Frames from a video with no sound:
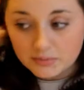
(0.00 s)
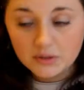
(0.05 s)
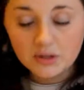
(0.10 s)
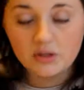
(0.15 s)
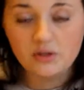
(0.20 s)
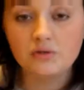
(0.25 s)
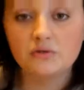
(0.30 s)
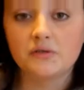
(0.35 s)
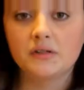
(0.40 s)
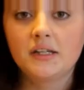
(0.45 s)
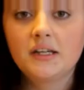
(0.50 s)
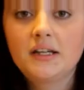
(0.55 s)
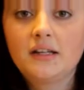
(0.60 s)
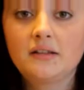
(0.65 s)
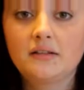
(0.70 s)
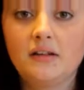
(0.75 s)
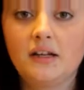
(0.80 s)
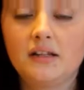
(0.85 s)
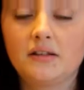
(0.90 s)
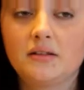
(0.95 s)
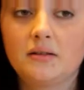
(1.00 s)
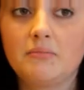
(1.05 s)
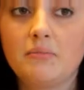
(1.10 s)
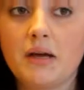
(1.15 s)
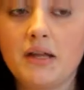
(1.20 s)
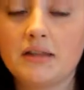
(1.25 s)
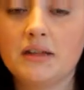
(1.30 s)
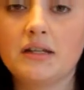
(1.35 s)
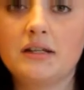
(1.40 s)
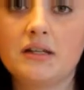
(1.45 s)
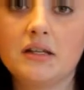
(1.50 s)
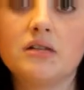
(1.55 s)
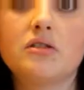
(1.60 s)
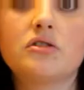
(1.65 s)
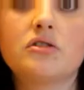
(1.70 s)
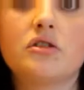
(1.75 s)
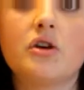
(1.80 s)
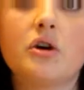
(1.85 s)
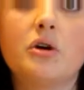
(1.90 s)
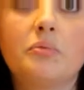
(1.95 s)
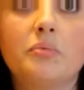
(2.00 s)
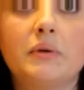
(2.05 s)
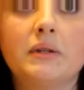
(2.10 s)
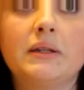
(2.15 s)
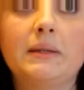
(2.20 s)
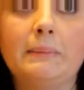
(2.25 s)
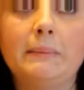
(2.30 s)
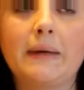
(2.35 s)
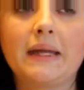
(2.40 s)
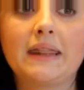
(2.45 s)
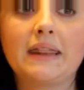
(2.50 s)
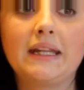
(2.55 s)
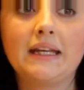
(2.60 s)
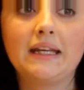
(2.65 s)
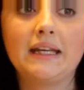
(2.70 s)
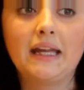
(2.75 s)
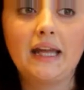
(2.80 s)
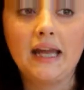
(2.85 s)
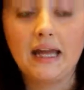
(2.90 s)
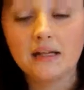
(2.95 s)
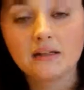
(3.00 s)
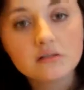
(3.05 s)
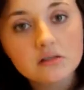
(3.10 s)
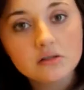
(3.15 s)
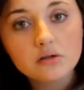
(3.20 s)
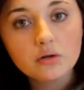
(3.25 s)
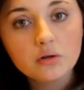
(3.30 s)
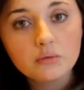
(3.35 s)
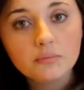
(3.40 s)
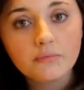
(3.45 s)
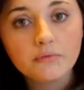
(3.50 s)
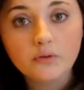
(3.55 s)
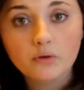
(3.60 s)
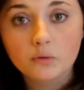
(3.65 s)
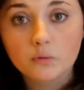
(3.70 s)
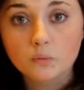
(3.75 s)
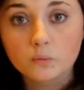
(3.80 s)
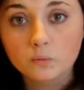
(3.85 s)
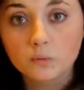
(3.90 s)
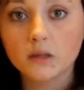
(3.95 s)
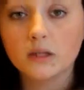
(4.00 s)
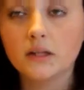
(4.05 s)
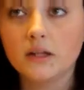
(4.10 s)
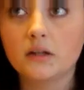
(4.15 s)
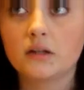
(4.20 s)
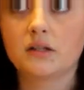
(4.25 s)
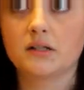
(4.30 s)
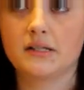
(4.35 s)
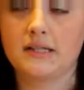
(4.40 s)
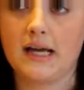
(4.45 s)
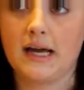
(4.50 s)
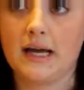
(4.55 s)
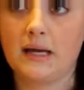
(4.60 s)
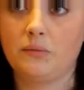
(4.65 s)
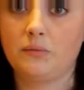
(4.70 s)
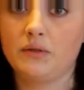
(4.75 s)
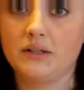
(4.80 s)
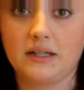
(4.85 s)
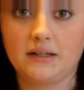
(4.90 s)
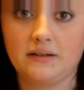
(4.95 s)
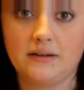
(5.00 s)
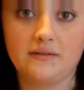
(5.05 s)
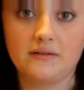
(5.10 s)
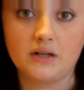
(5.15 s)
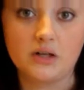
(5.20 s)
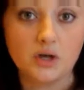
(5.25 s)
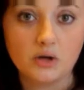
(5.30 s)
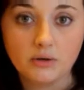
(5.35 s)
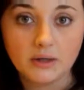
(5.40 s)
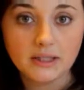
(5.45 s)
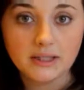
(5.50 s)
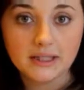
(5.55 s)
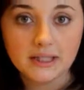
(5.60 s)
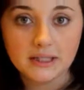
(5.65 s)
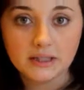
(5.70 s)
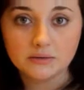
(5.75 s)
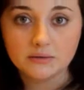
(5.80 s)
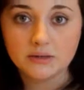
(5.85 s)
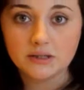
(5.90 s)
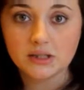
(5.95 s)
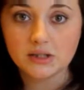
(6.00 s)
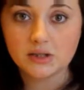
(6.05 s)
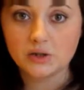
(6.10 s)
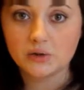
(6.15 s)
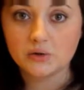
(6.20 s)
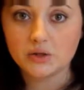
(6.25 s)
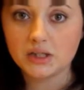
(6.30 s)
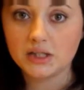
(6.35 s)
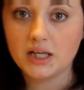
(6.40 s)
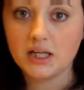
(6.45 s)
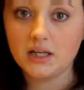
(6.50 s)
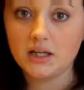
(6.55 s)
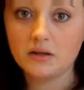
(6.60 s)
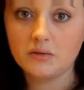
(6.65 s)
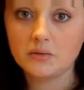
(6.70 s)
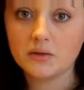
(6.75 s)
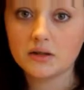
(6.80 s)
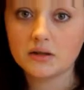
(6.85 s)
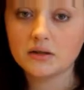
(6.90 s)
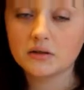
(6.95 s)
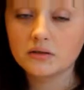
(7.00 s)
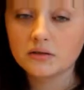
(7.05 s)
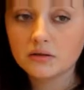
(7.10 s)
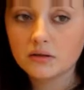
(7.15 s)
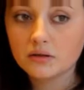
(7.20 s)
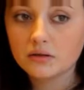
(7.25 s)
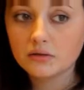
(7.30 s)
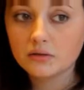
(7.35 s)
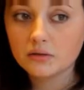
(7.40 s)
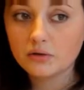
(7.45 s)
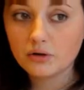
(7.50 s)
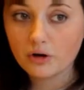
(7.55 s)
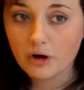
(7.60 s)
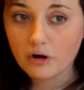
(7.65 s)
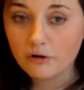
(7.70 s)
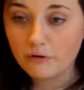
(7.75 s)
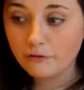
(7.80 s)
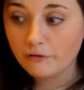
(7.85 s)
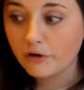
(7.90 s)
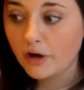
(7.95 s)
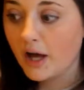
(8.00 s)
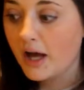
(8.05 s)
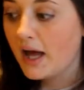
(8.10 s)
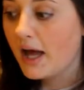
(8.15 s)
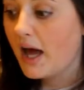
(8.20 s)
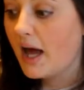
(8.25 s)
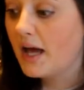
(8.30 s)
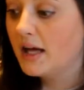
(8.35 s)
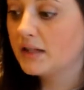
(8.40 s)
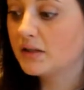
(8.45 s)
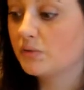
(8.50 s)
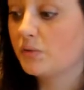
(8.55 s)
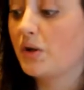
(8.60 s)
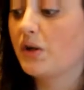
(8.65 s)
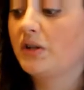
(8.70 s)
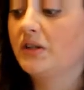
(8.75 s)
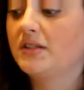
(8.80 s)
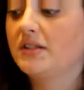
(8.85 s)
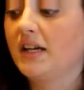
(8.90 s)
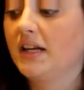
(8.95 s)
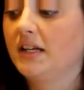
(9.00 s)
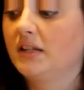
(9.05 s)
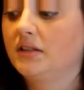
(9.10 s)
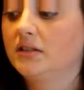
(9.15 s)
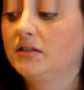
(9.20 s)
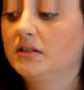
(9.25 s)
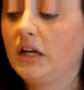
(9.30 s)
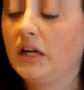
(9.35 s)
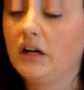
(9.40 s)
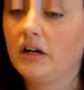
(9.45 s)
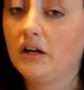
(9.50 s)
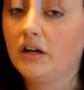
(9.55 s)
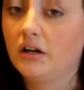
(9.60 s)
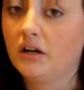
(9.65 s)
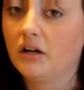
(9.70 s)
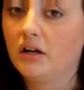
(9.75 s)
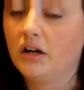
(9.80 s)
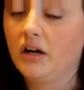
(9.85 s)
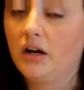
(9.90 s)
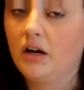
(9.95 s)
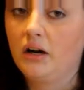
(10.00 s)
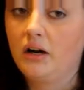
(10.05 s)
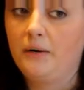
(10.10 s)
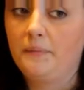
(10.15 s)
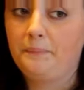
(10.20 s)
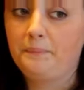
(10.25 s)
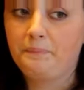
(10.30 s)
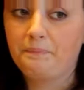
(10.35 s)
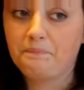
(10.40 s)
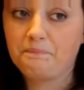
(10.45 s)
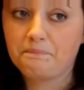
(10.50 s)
been using like the Method dish soap and the Method hand soap for a really long time without even knowing that it was associated with Grove, as well as like their um,